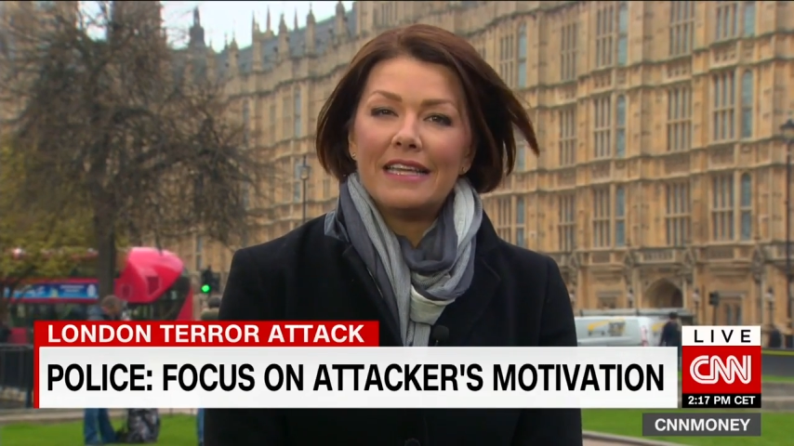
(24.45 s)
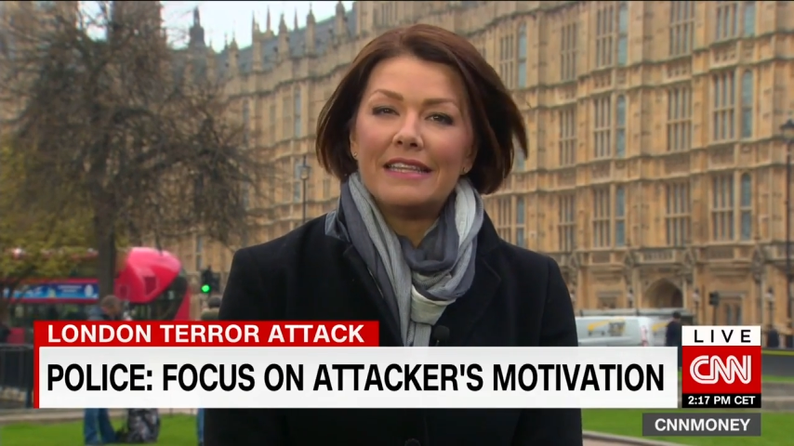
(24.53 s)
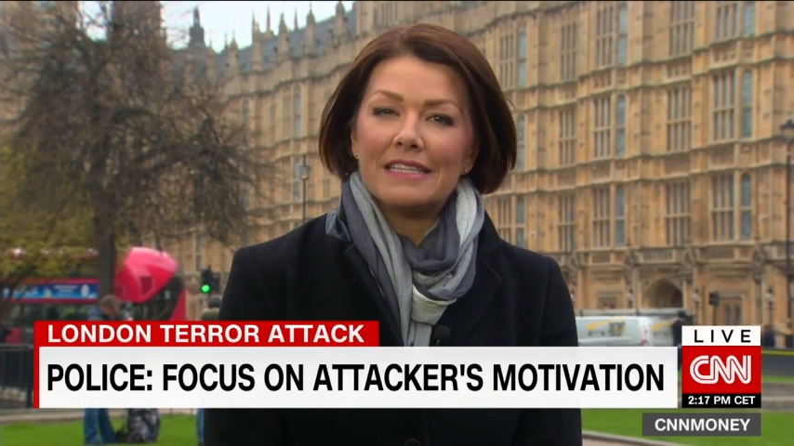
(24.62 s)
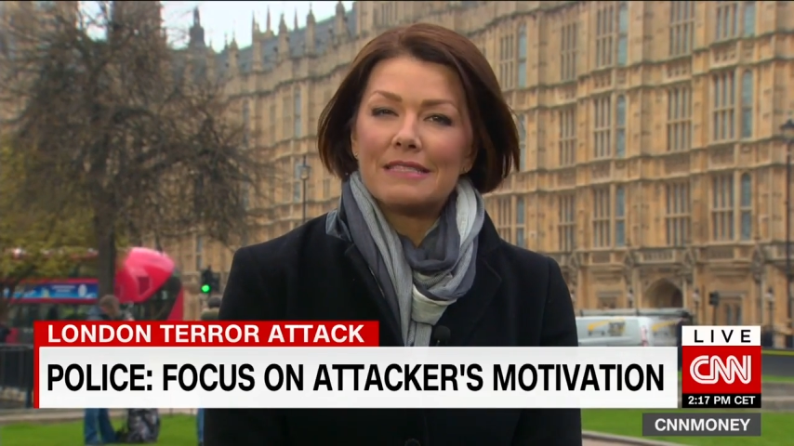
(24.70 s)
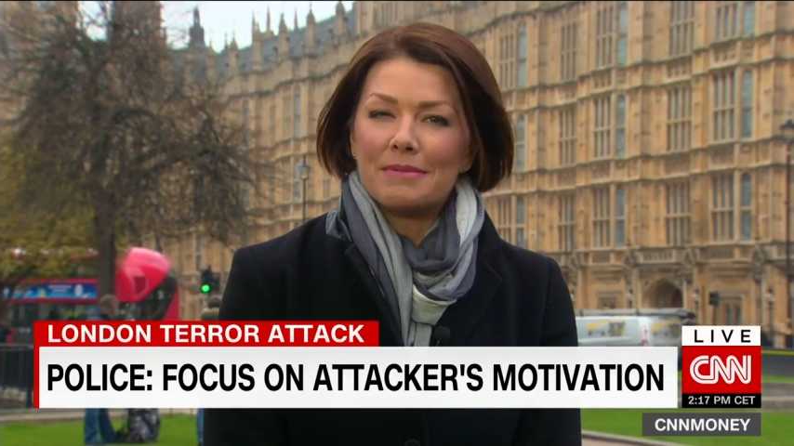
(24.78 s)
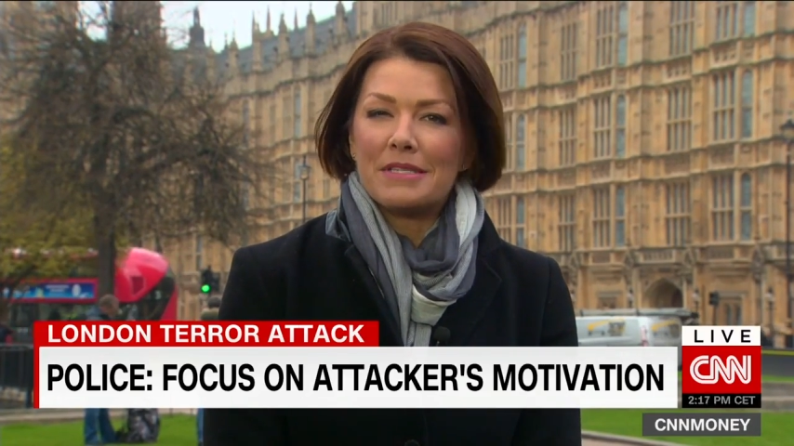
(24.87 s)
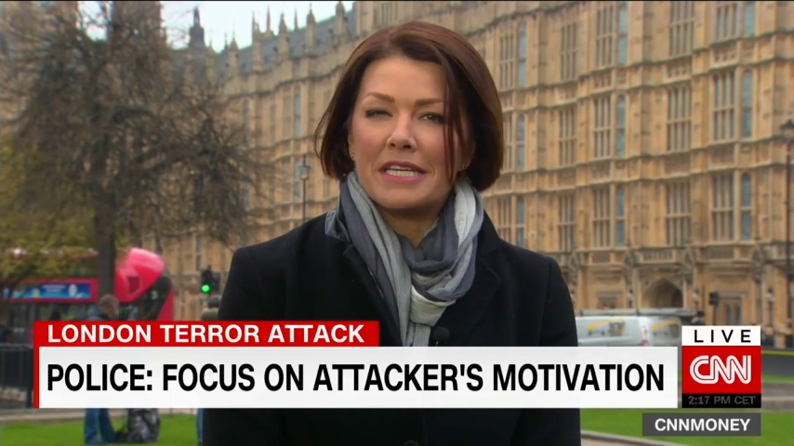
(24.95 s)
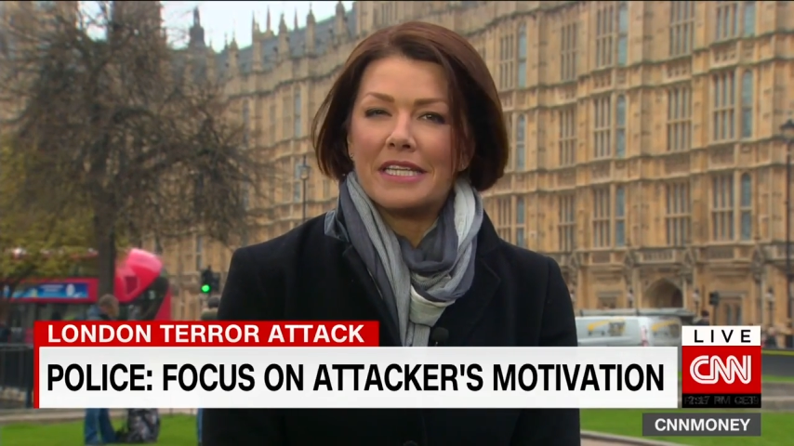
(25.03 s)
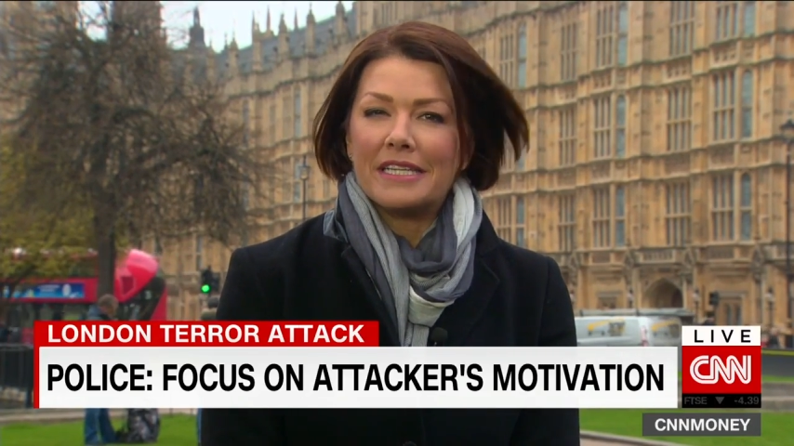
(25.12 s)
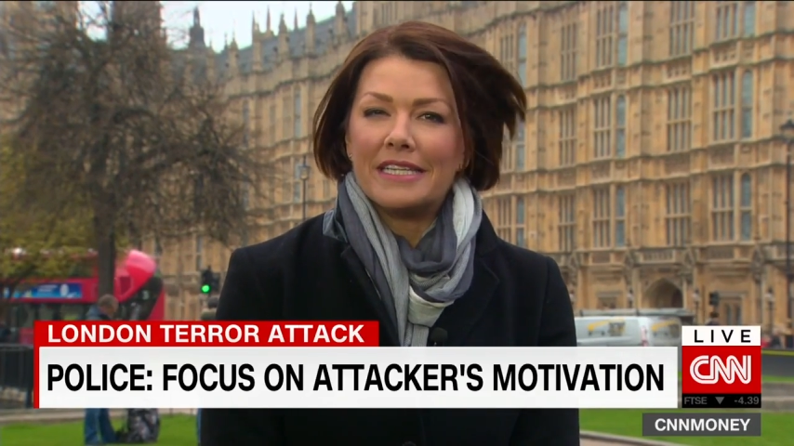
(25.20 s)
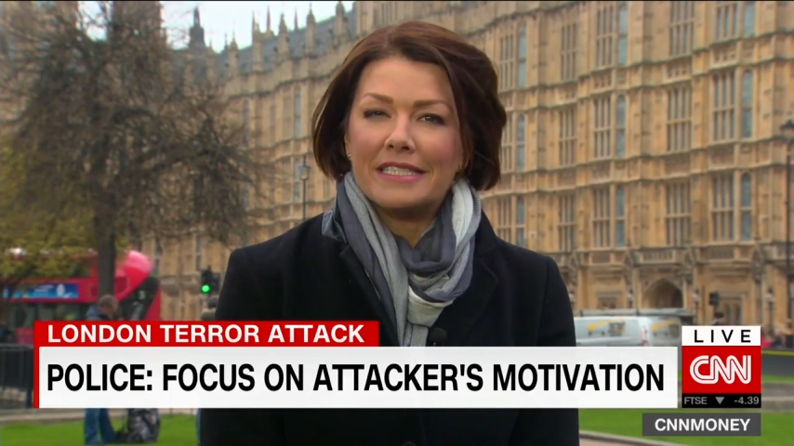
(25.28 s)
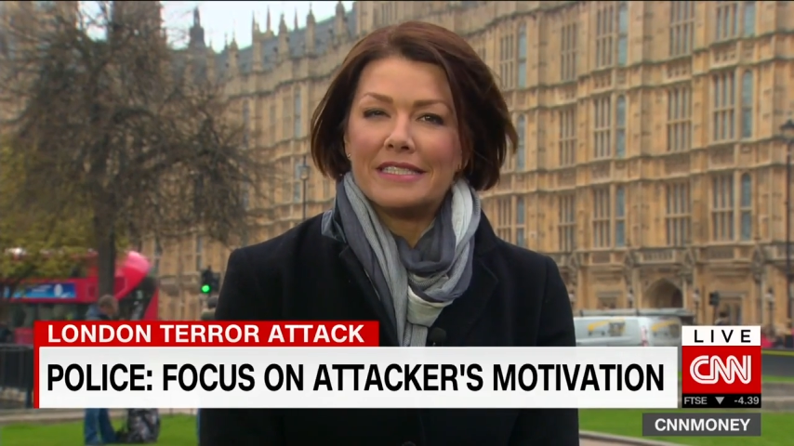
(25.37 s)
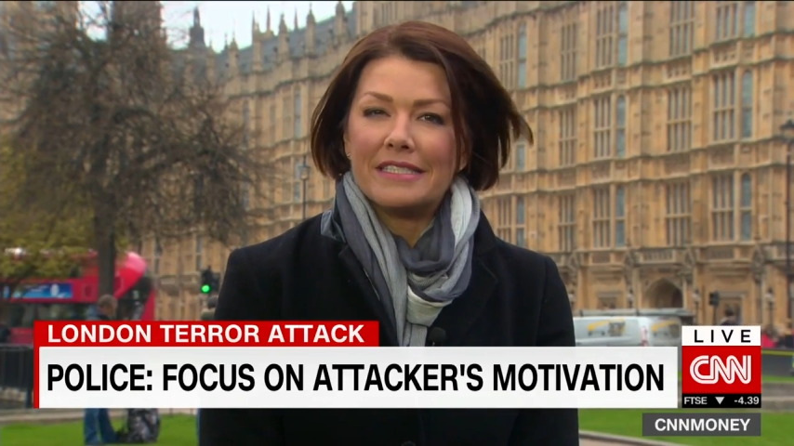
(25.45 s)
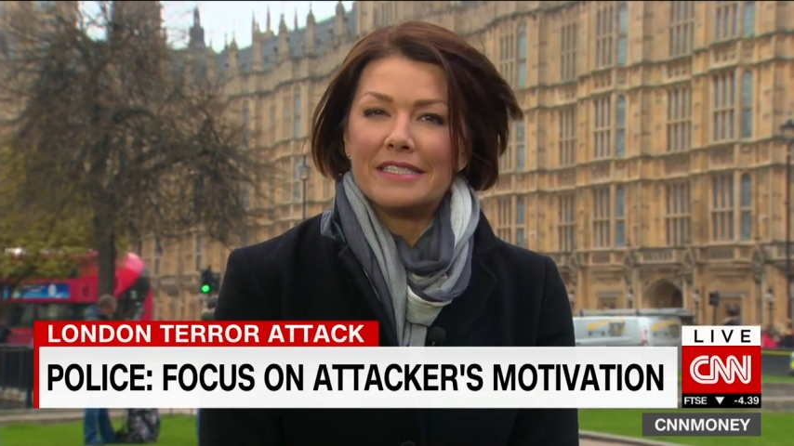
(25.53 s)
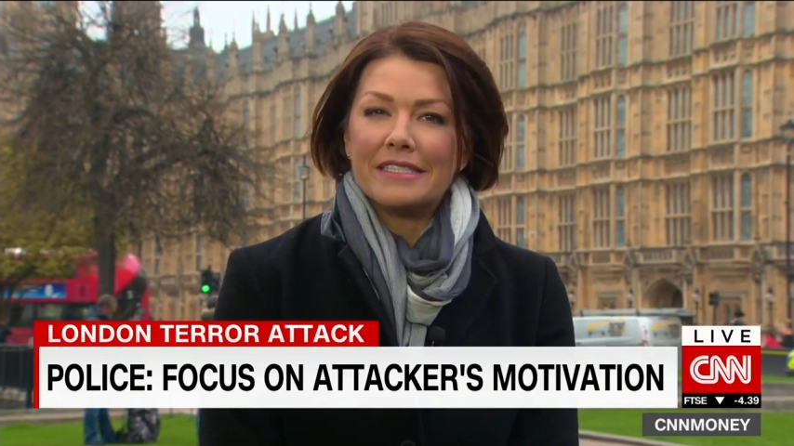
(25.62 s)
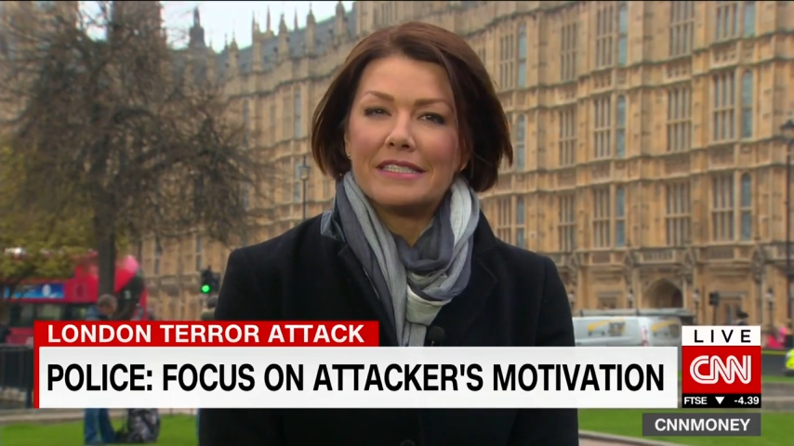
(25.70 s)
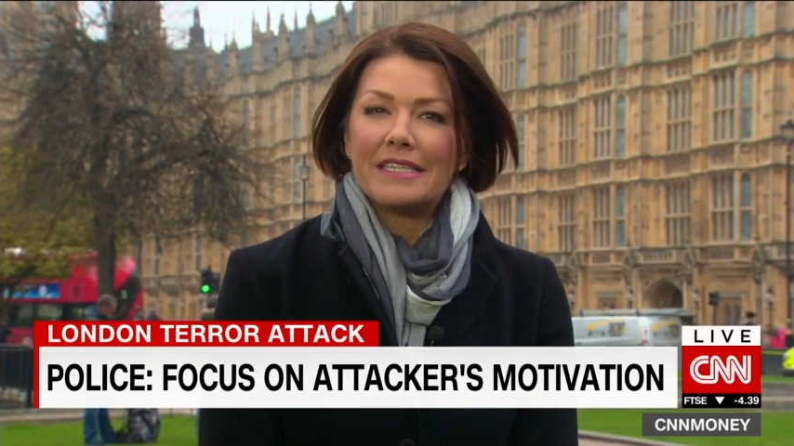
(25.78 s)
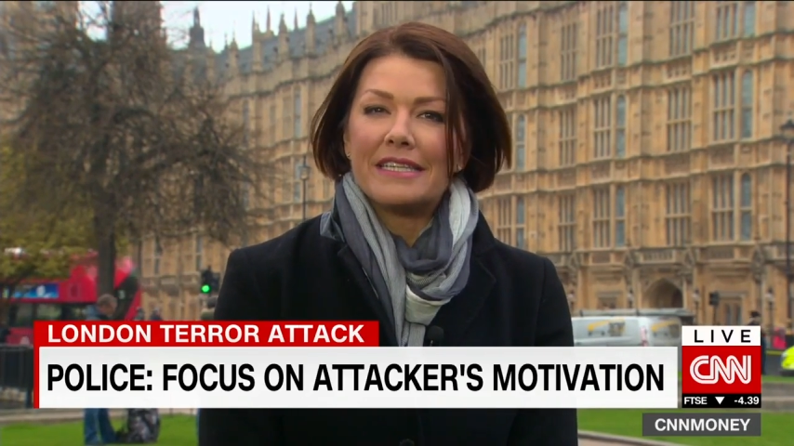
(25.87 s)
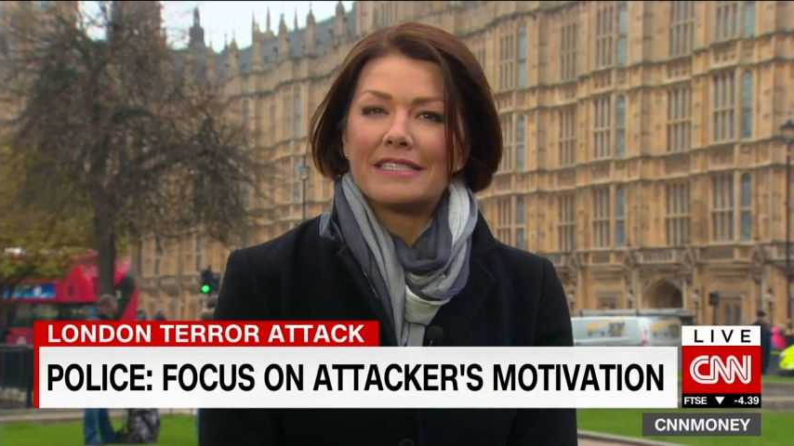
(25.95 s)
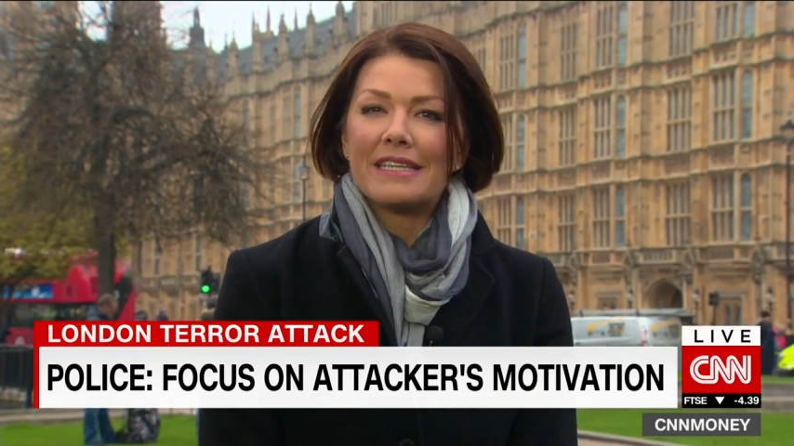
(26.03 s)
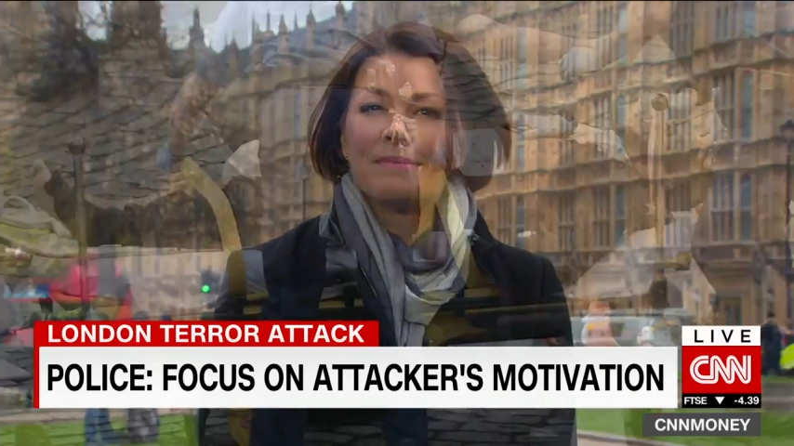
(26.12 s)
in this particular incident. His name